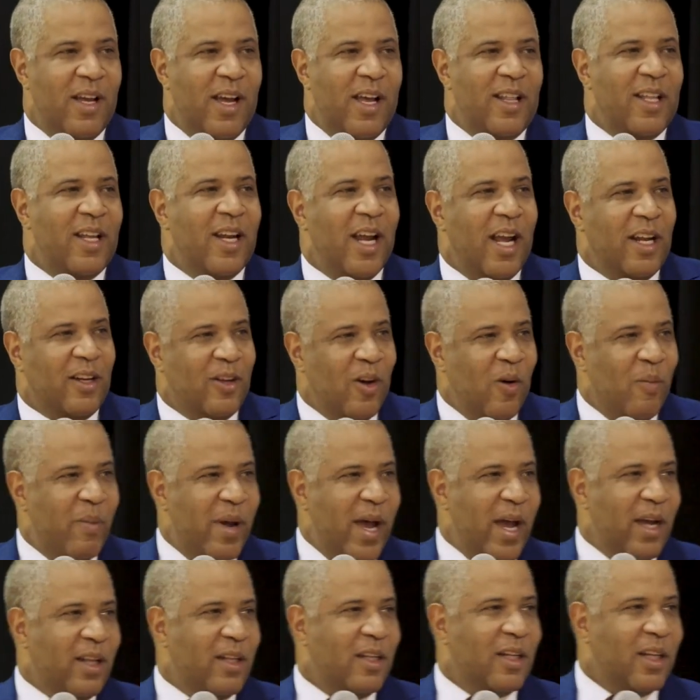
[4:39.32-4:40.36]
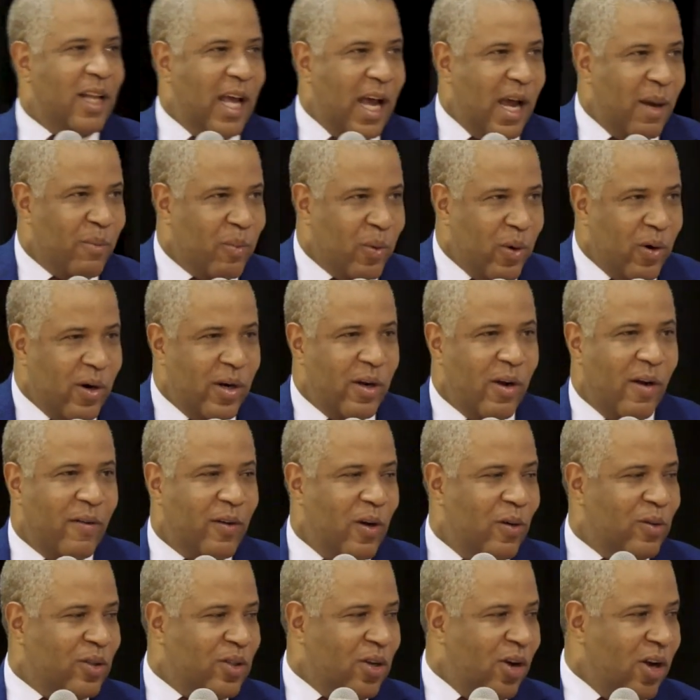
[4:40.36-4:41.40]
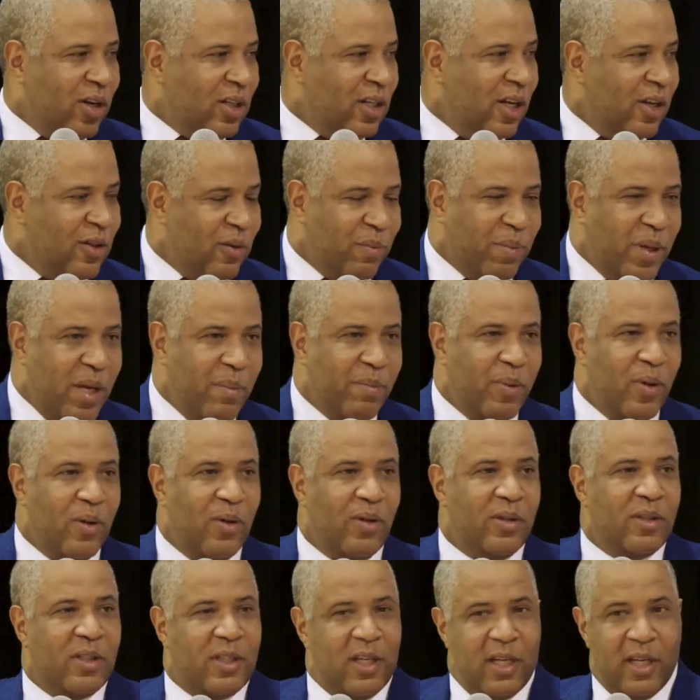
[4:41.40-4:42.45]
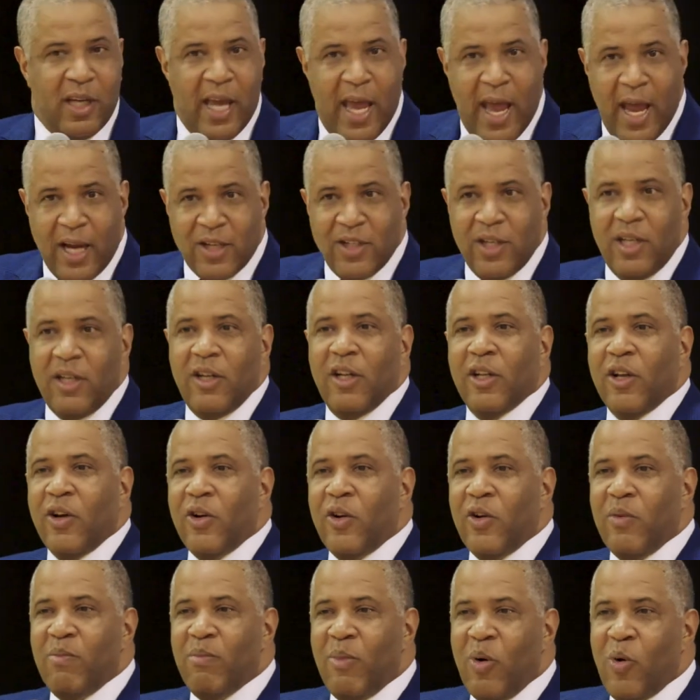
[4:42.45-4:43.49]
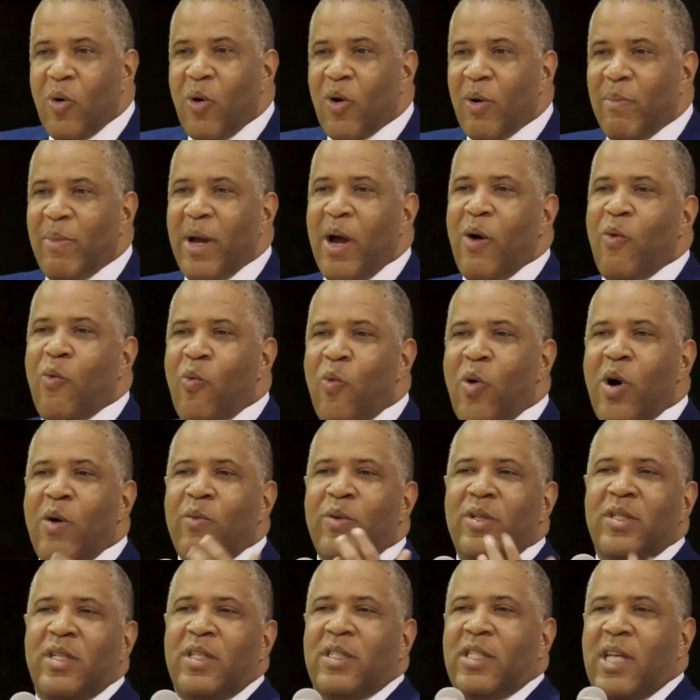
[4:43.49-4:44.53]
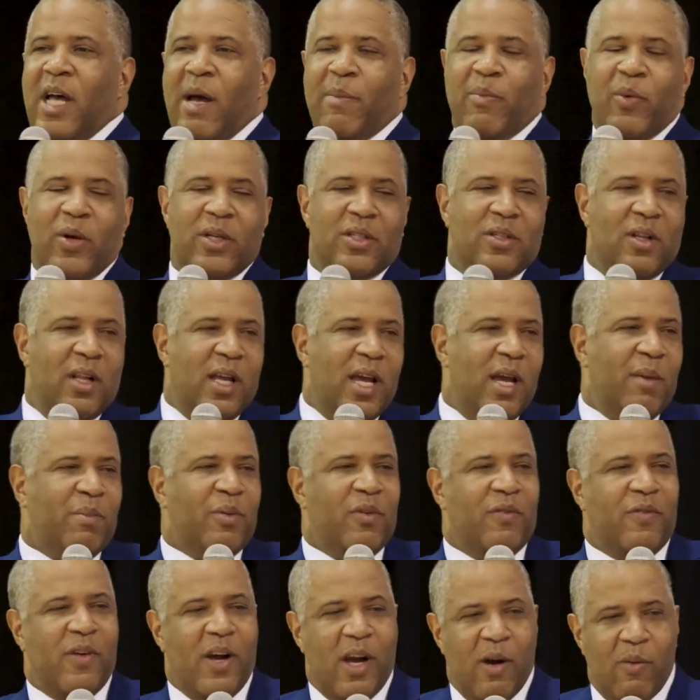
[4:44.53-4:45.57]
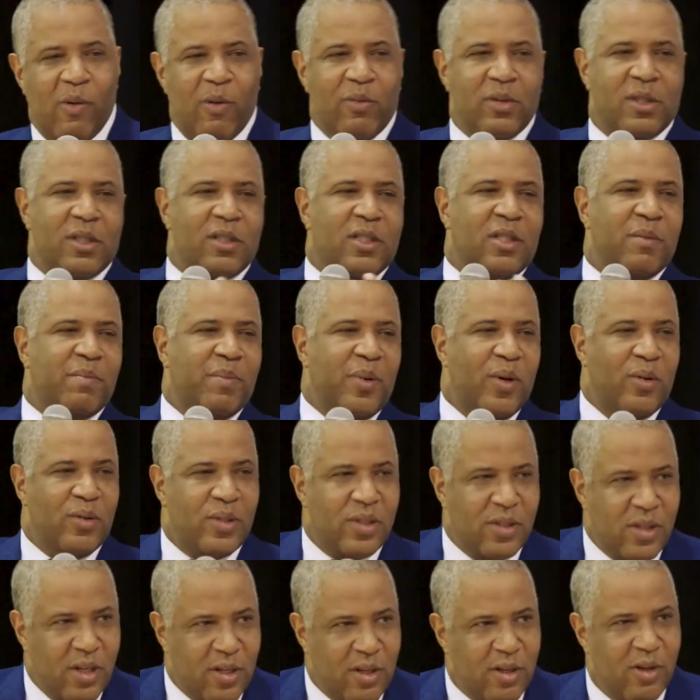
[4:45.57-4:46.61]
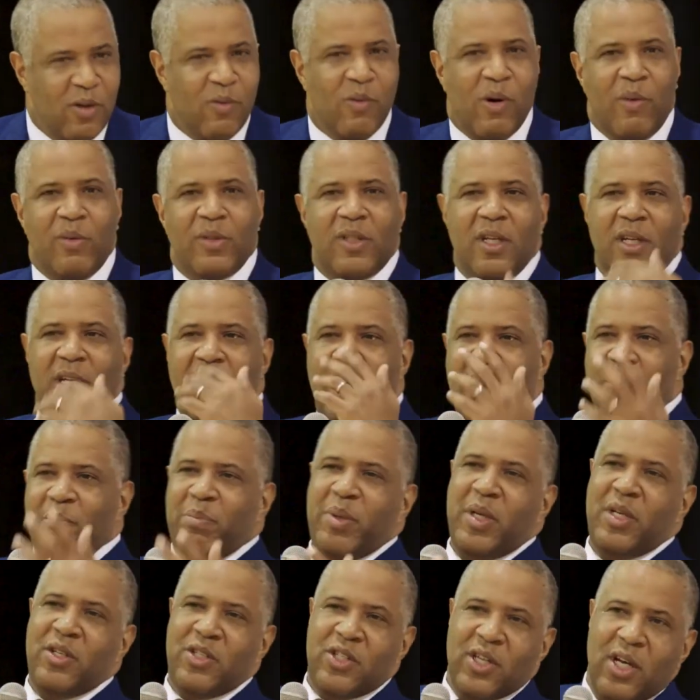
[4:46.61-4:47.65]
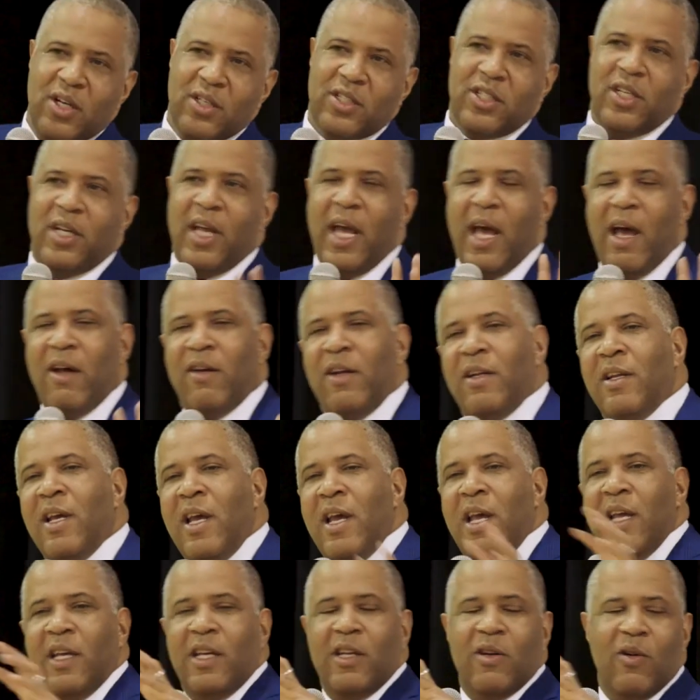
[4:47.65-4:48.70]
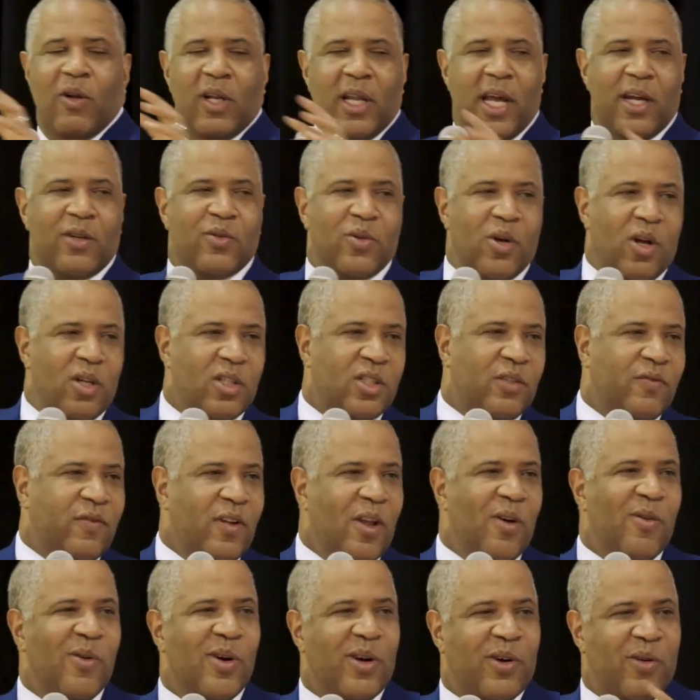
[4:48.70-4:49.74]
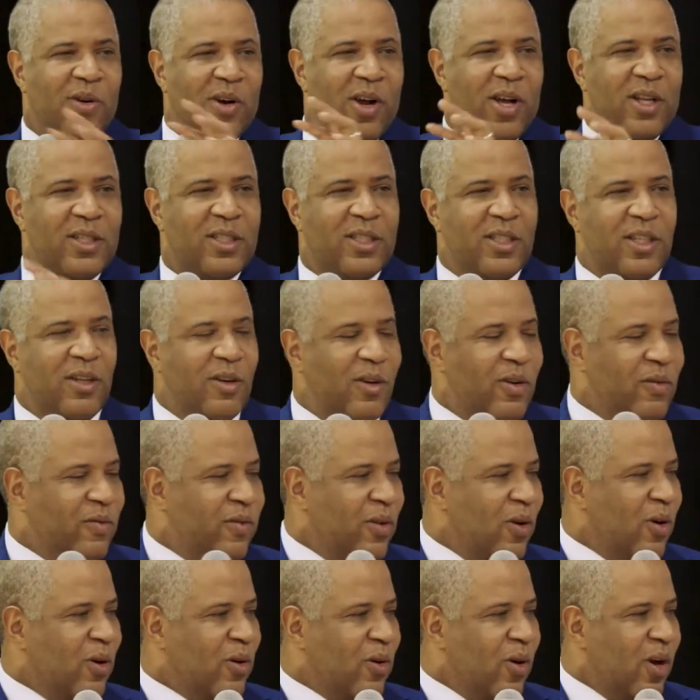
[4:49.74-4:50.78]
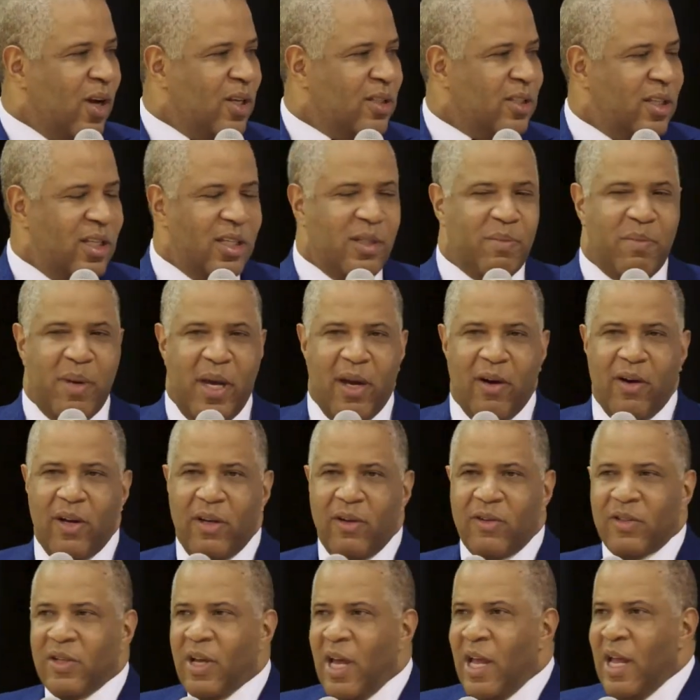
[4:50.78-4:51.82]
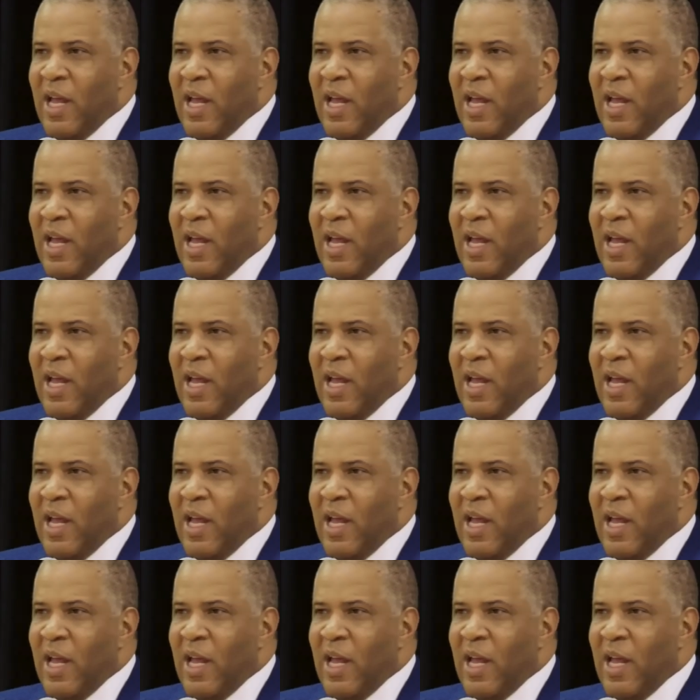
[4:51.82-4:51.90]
Then I'd go back in the library or go talk to other people to actually learn more about what was this operational amplifier, what was it supposed to do, what was an NP junction, how did you know electrons flow across, you know, flow across these barriers.